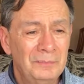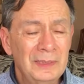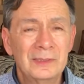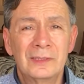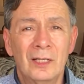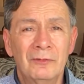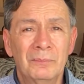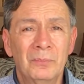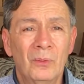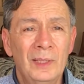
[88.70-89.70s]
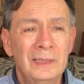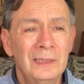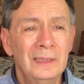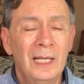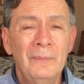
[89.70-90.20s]
being self-employed.
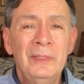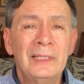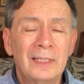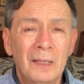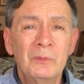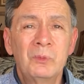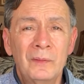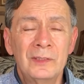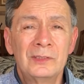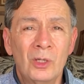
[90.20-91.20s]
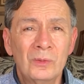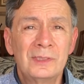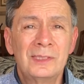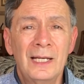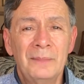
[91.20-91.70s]
I mean, it comes with its own
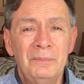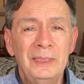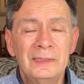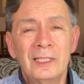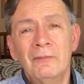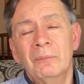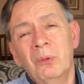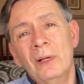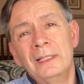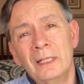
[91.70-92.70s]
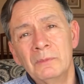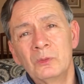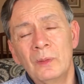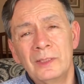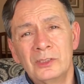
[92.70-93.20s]
set. Being self-employed
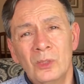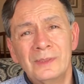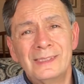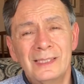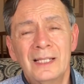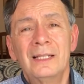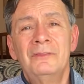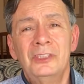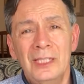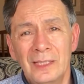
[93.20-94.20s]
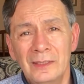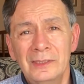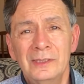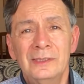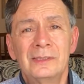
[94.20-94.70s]
comes with its own set of
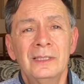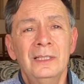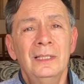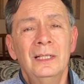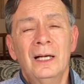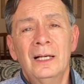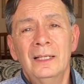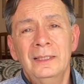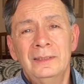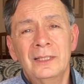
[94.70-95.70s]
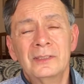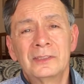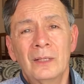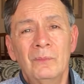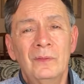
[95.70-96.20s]
challenges. It
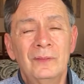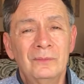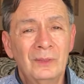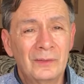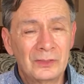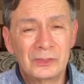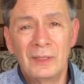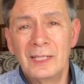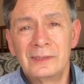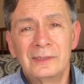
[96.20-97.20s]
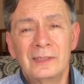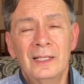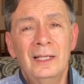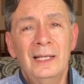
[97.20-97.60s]
does come with stress